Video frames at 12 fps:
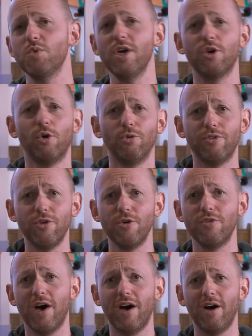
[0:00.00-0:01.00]
we're called to
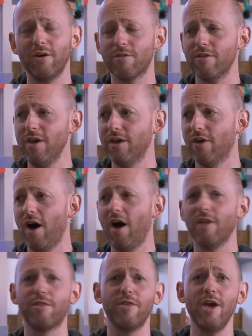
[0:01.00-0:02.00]
do the hard thing. The
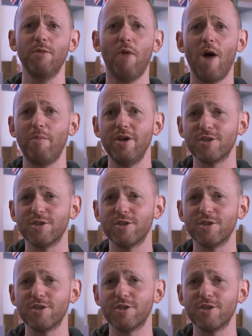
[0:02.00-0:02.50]
hard thing might be